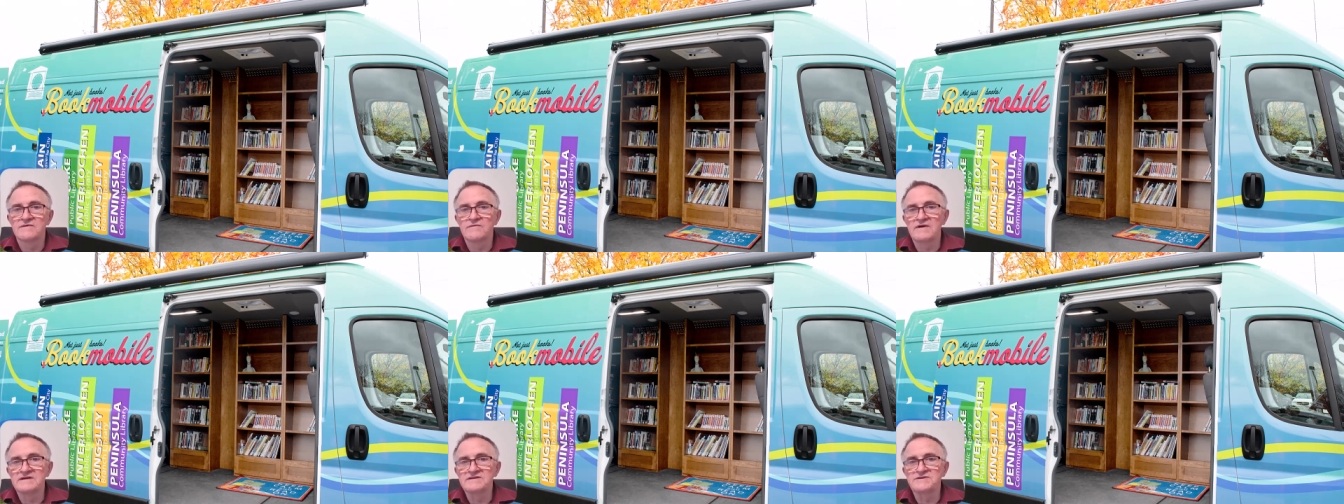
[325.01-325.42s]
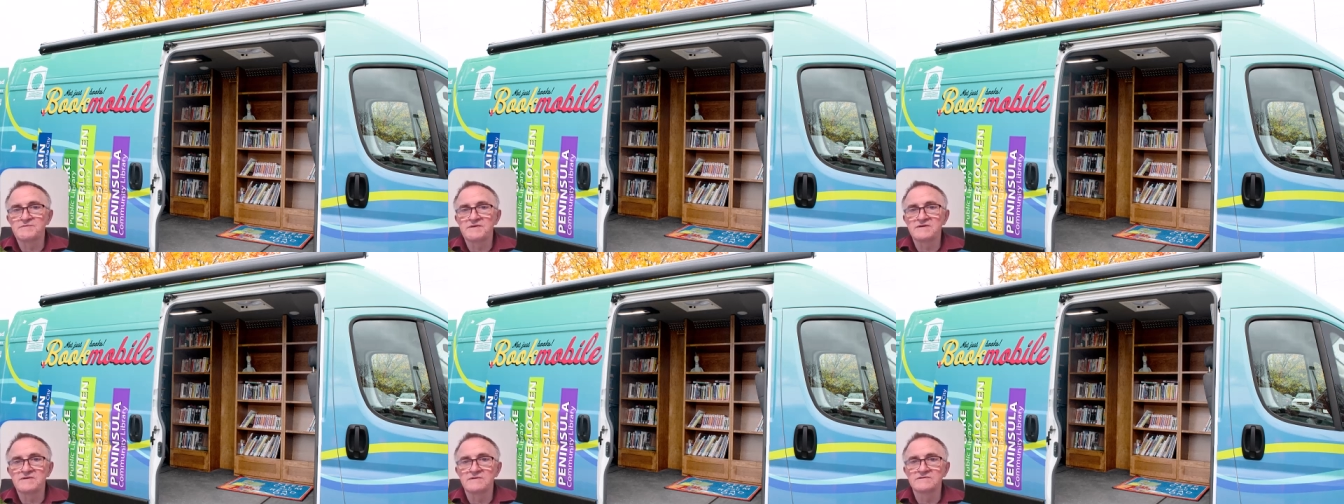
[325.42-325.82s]

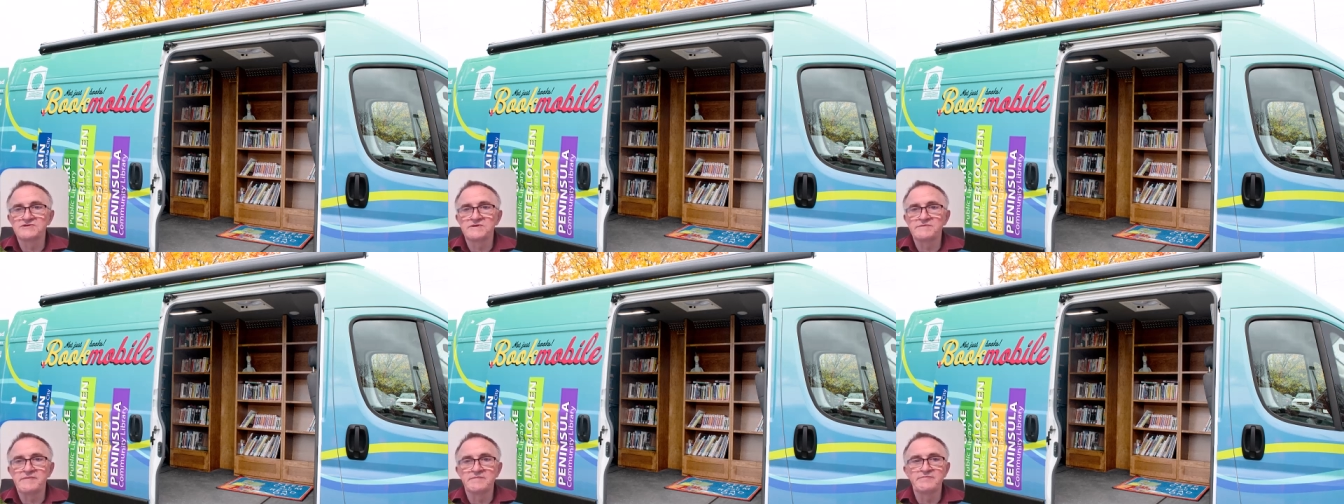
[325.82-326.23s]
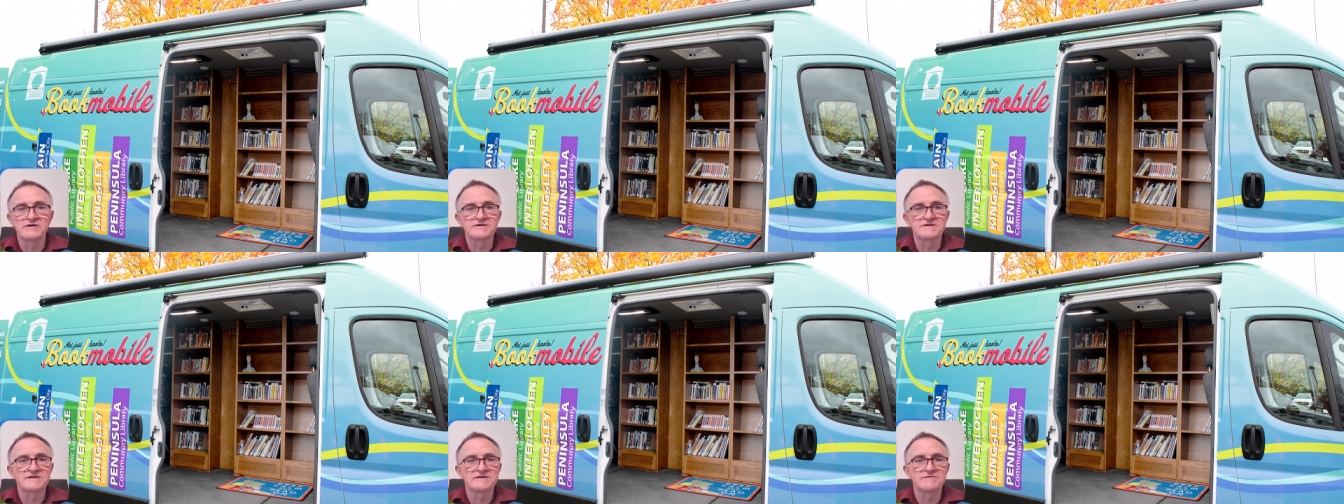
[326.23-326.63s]
widespread ownership of
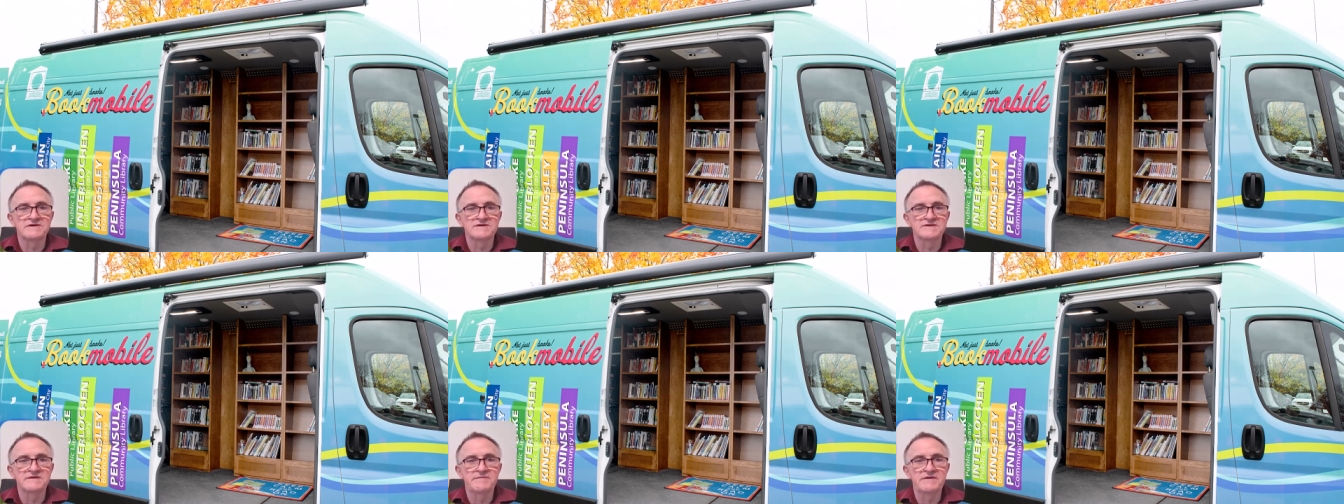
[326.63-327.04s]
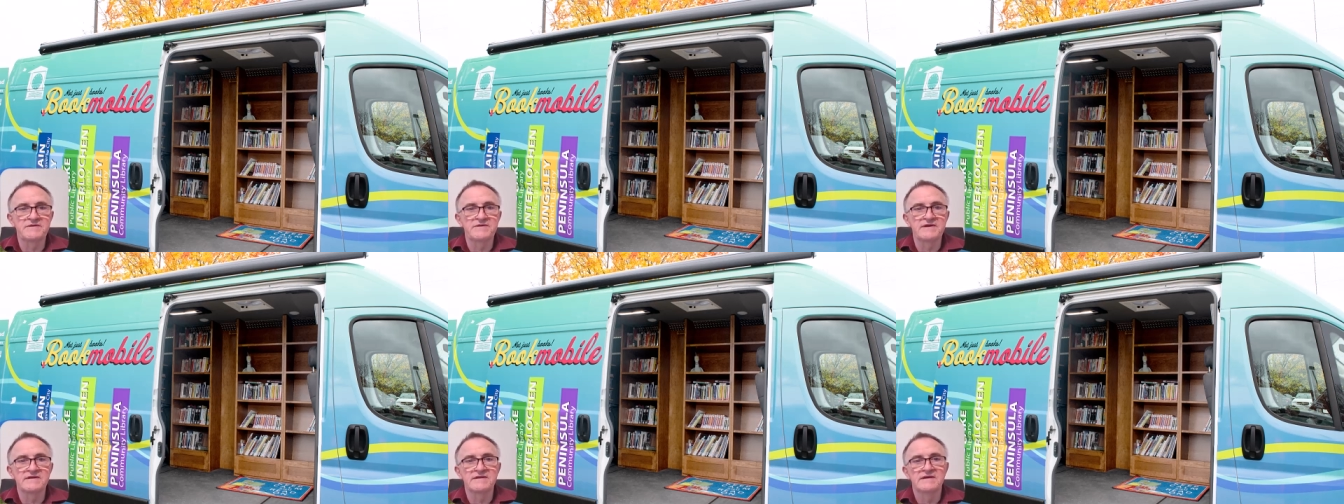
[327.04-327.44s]
books, as well as a
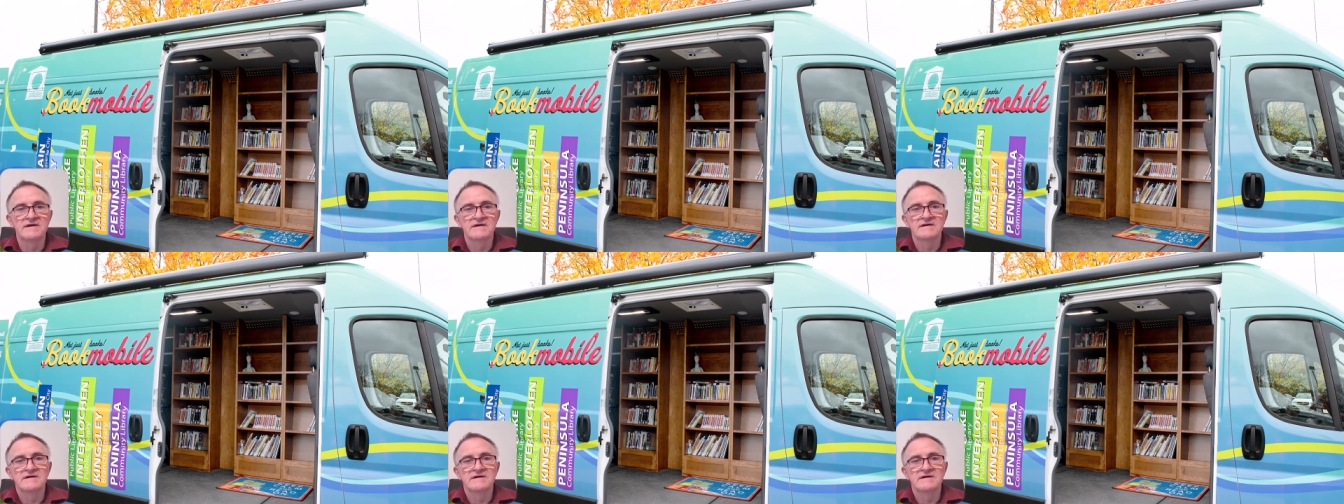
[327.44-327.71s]
myriad